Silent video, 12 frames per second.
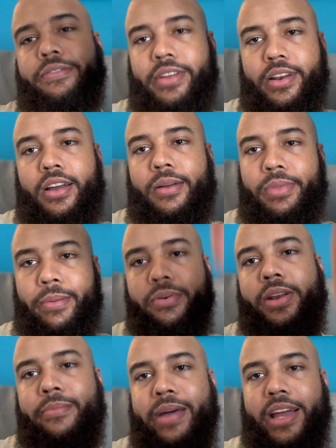it up and
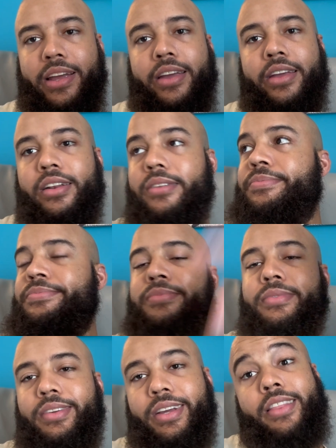put it back in,
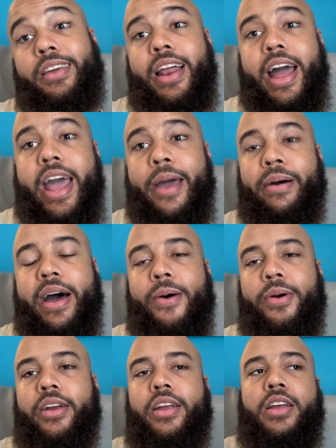and then I had
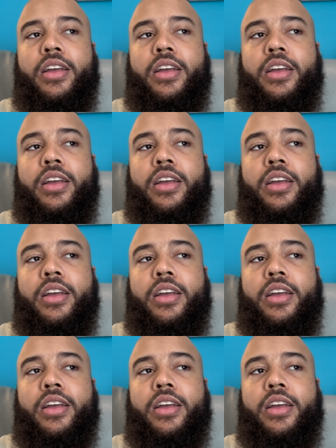power.